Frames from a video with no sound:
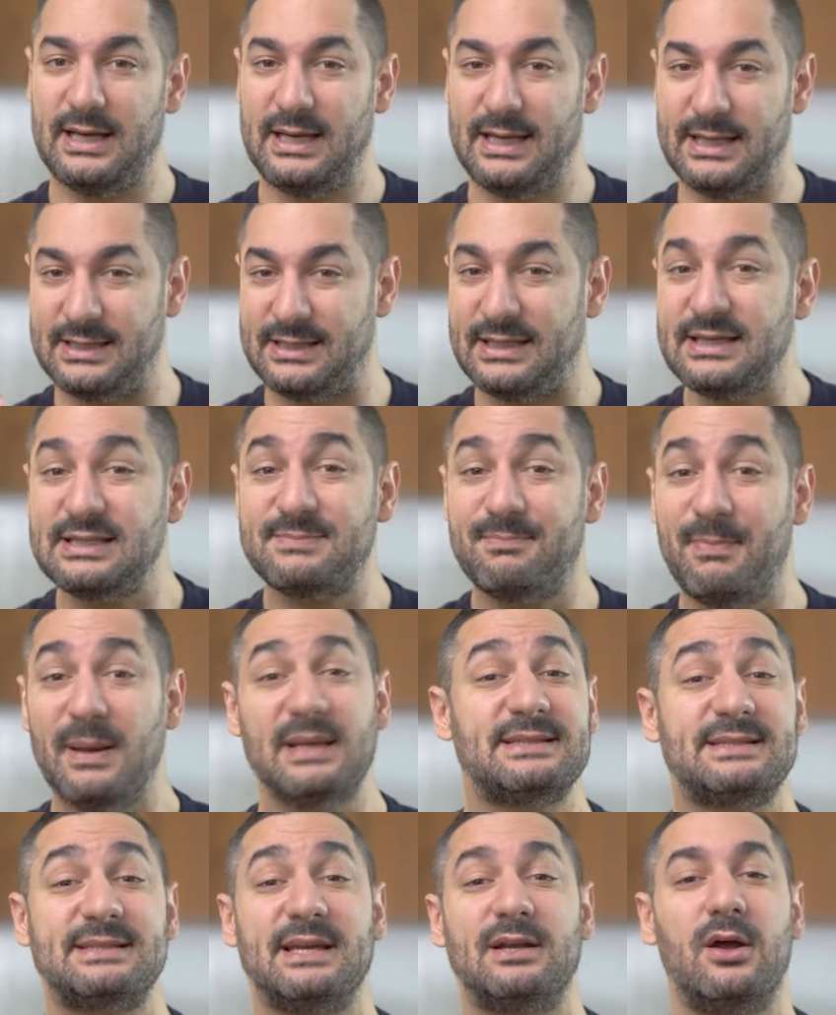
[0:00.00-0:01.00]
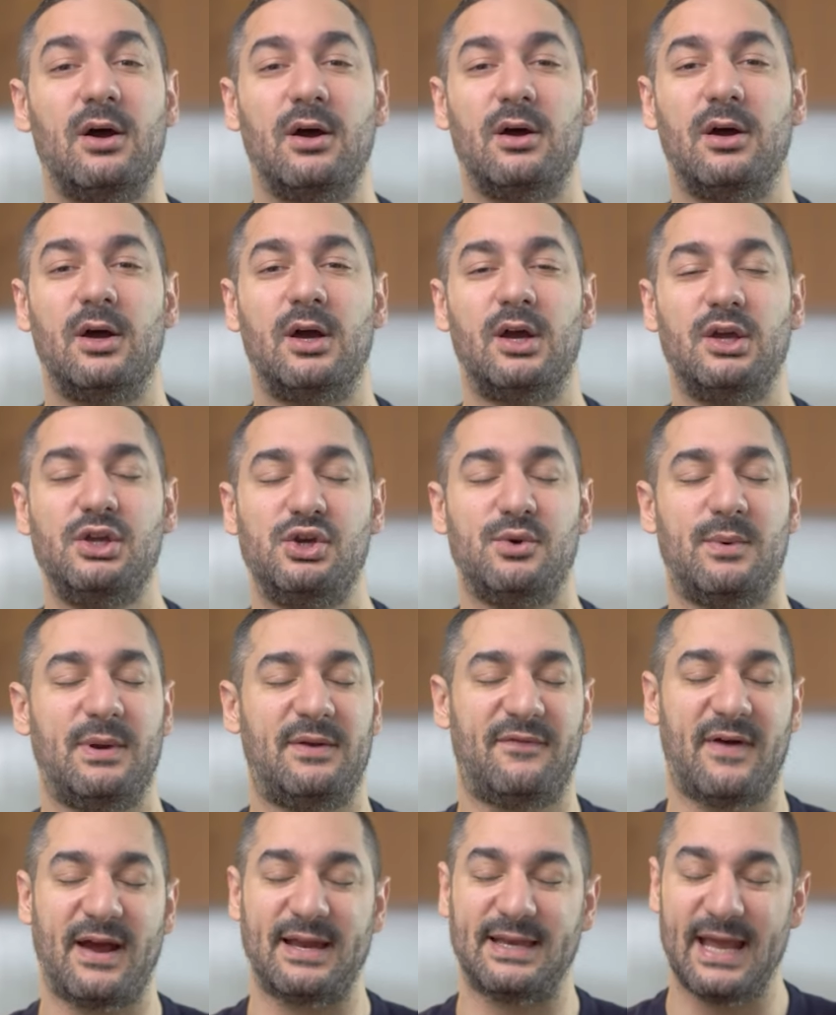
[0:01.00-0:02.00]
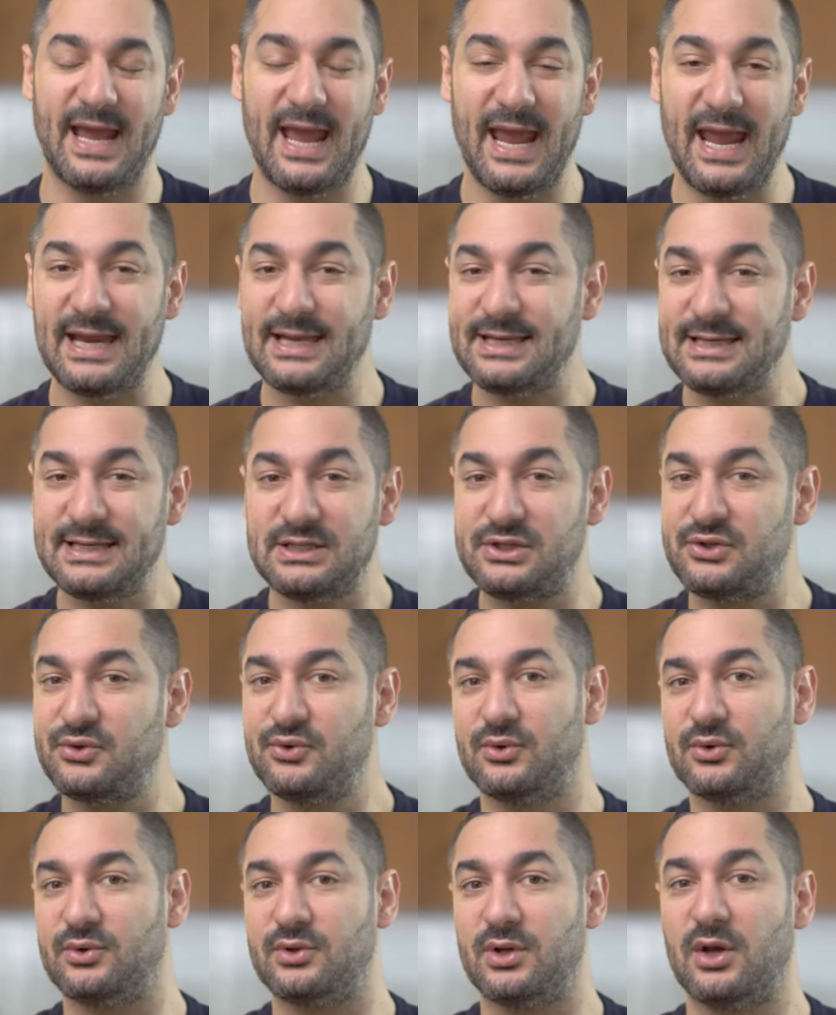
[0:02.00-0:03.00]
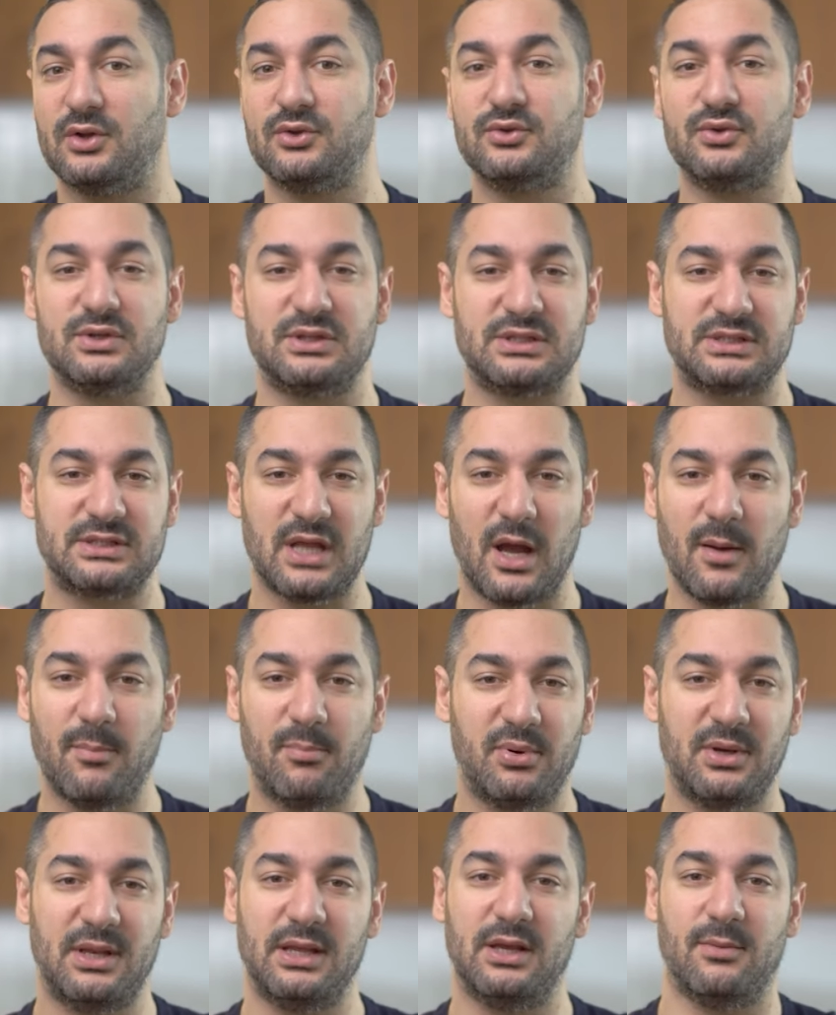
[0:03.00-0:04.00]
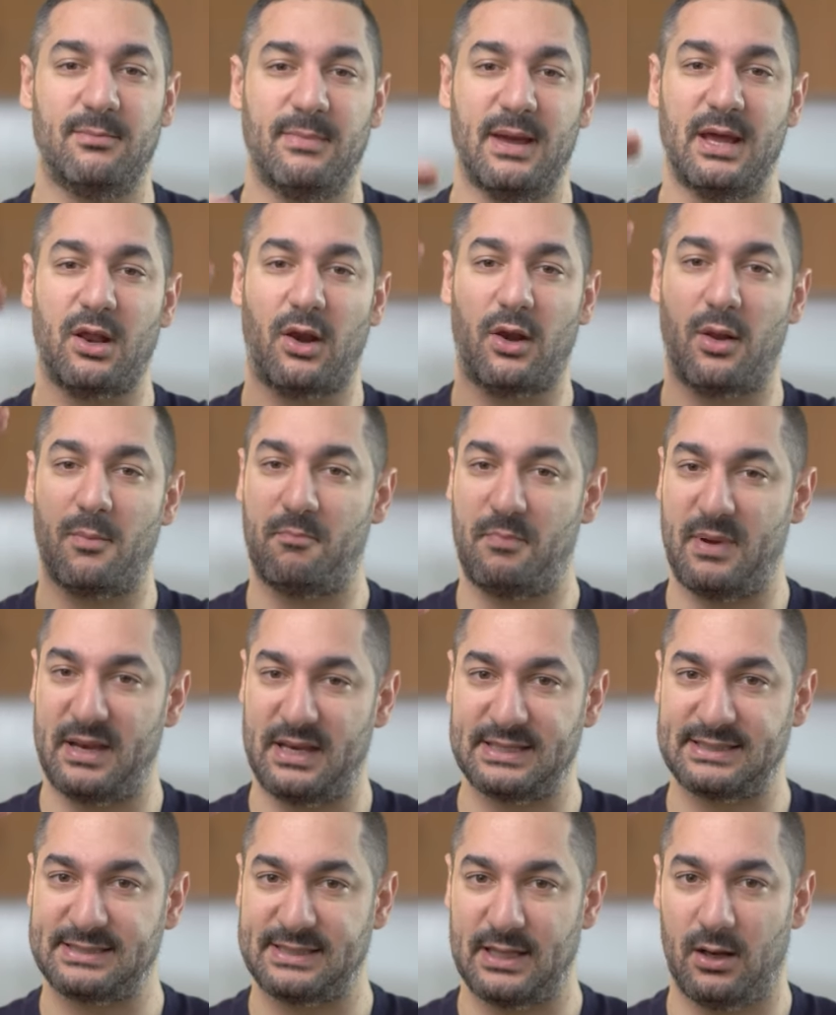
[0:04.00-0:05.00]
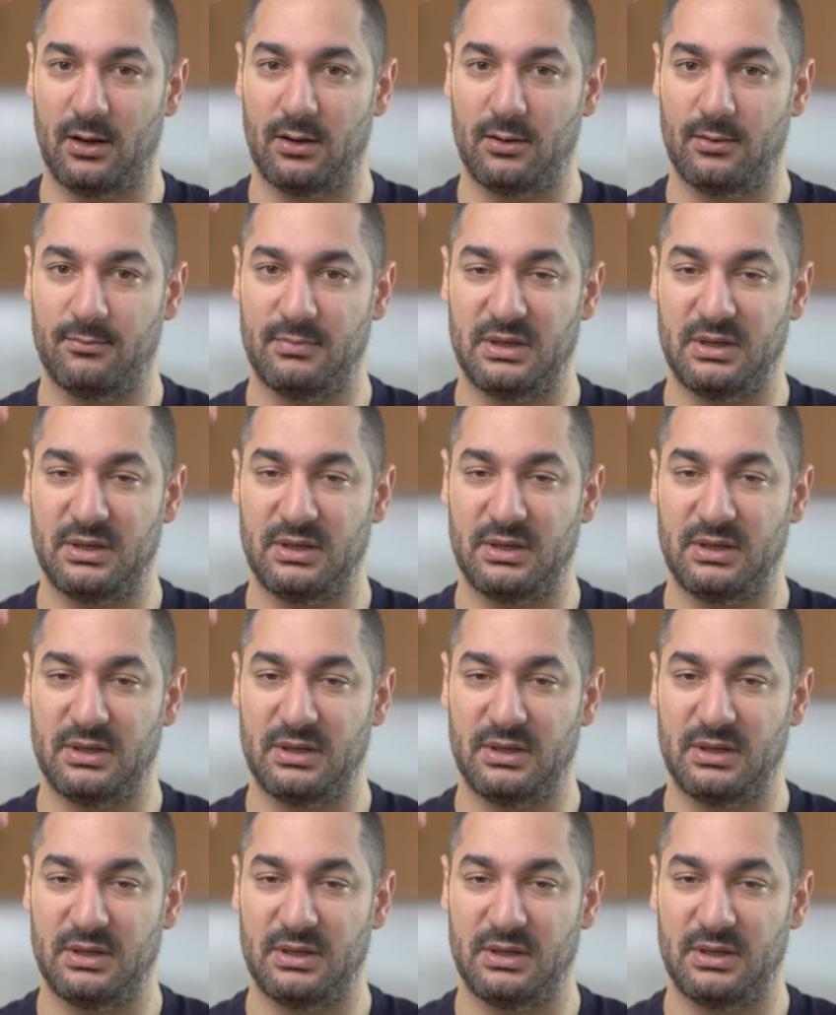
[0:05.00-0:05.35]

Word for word: In this bestseller, you will find any tool to stop putting a man on a pedestal.